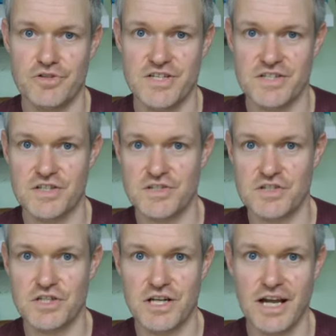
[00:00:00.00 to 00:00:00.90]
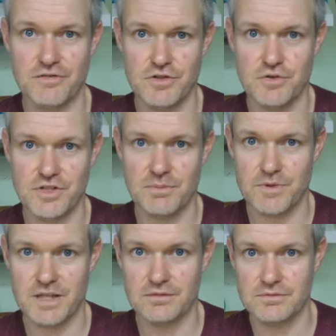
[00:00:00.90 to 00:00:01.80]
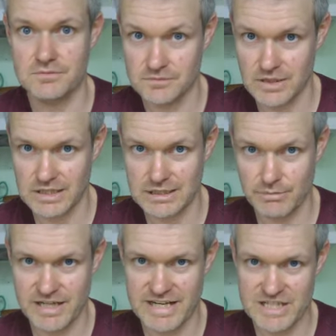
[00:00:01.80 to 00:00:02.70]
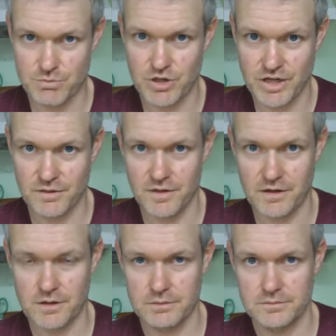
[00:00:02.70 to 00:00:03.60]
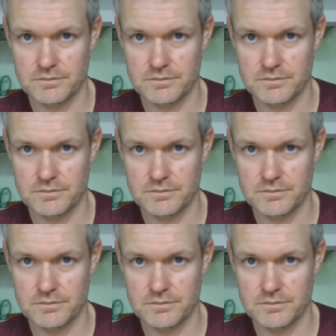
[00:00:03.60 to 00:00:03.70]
Resistance is going to have to do something a little bit desperate, I think.